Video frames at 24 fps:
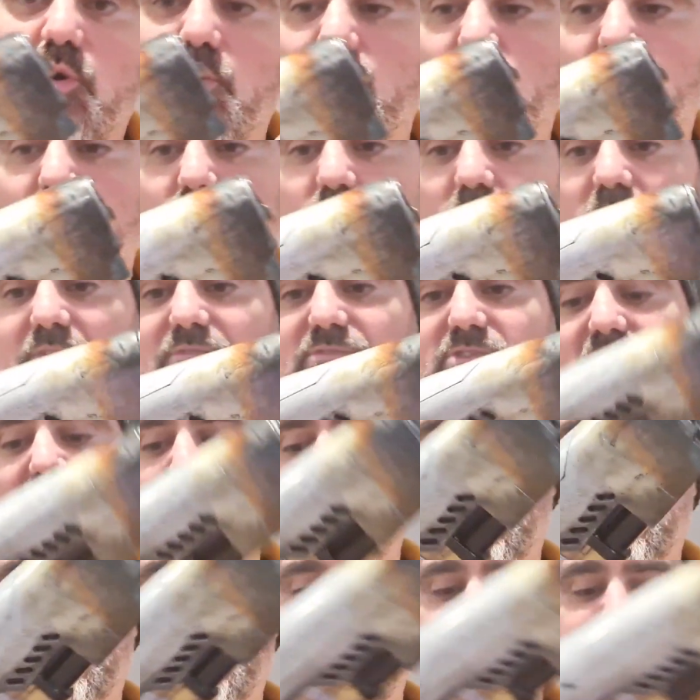what I've
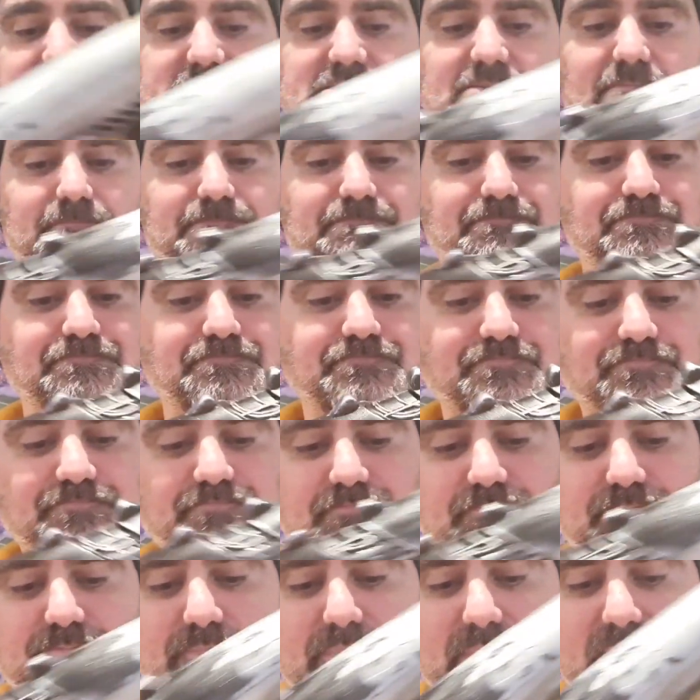done on this.
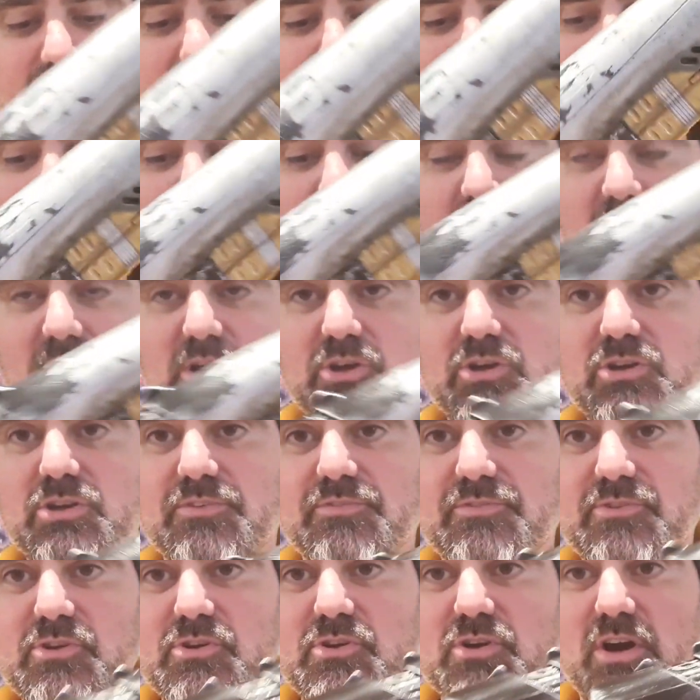I could
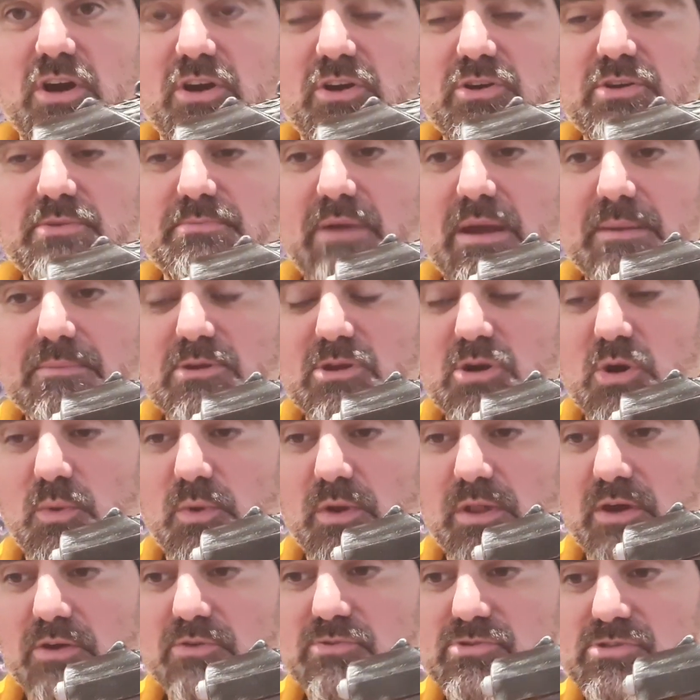have maybe got
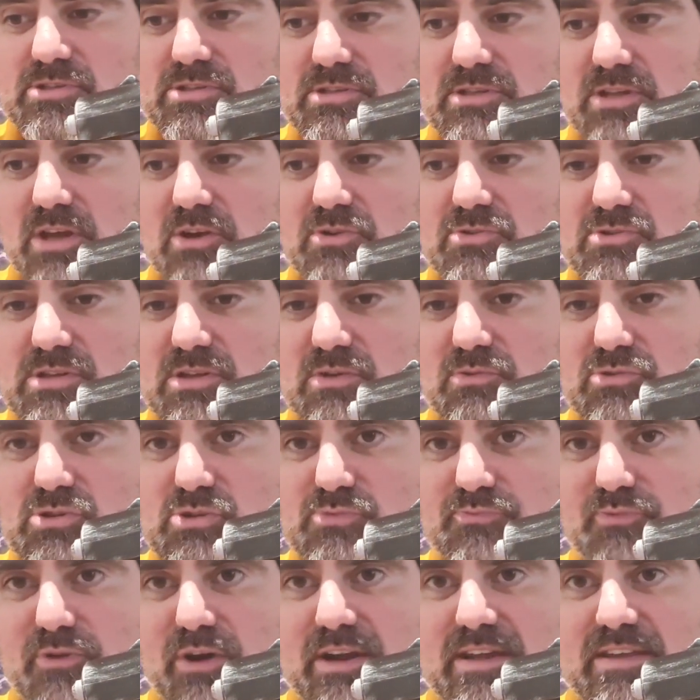one of those little
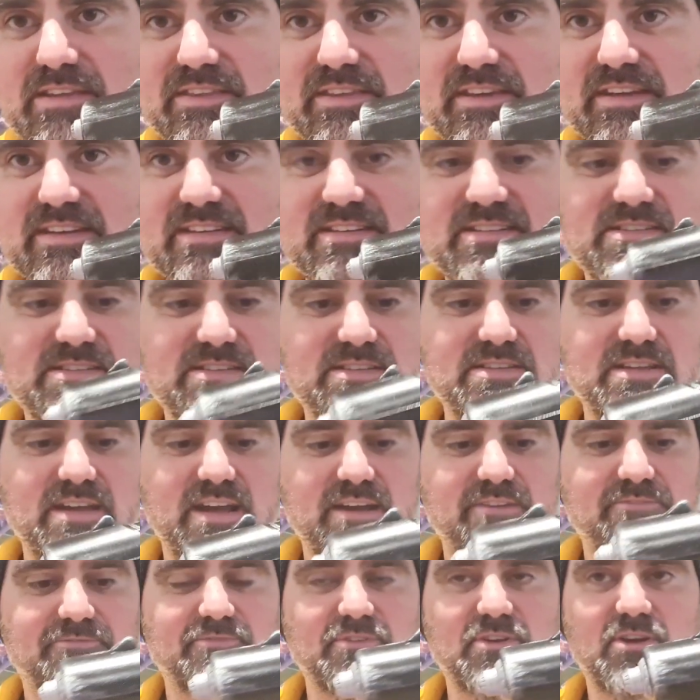spray things that you
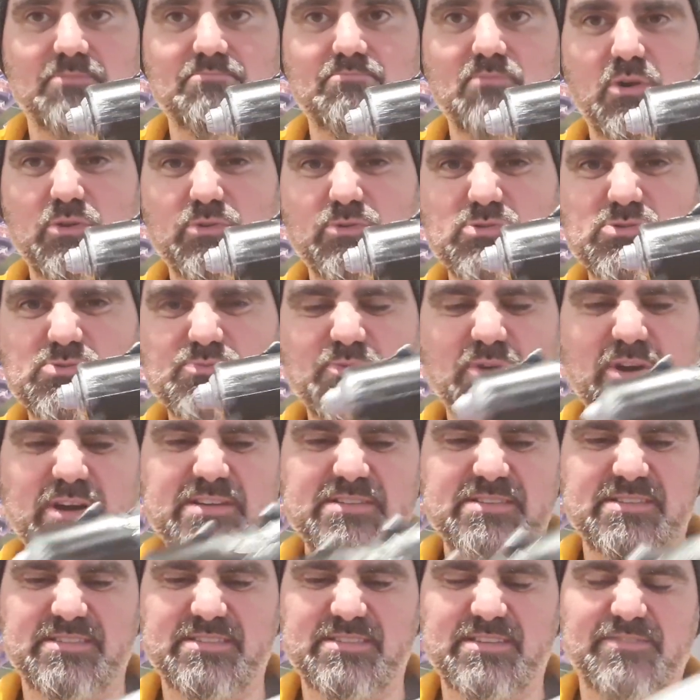have for like model
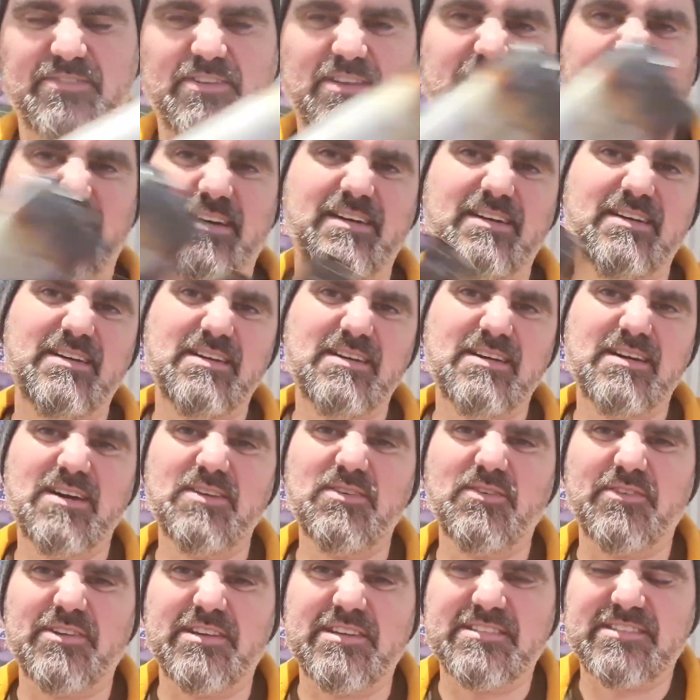sprays and stuff like that.
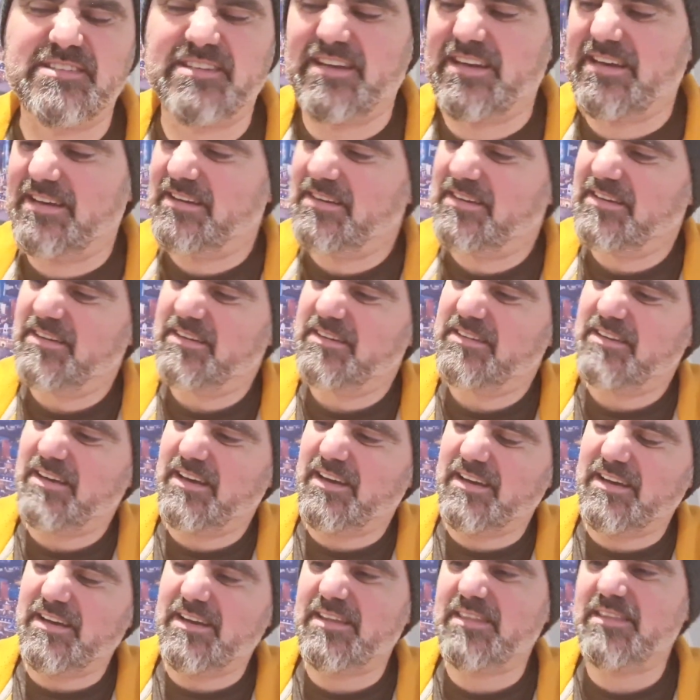I'm not really into
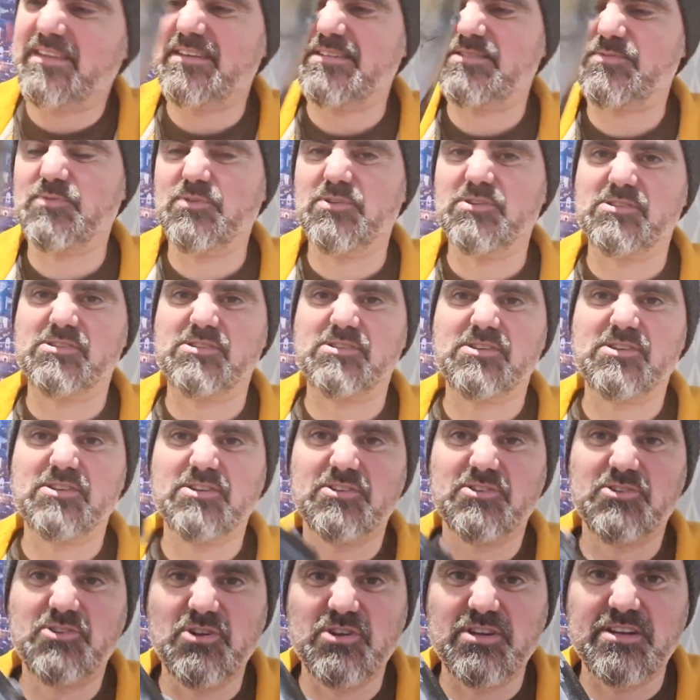that. This was
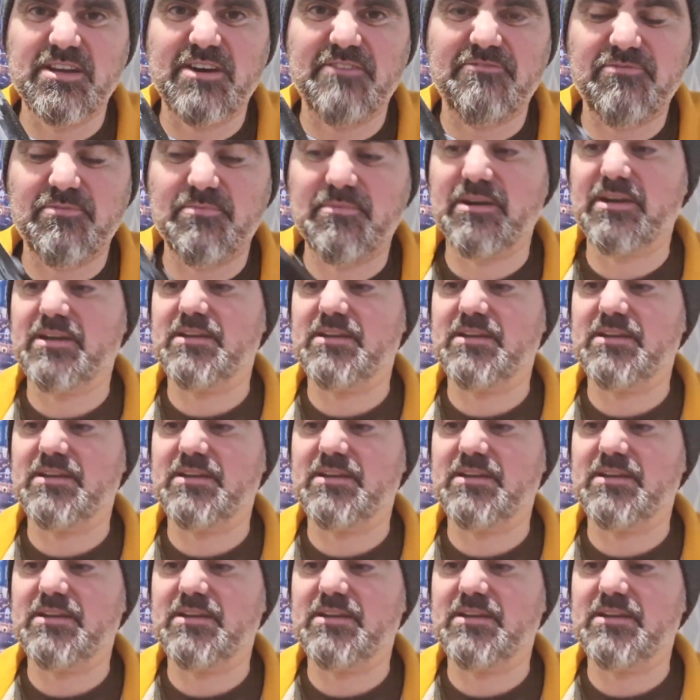good enough for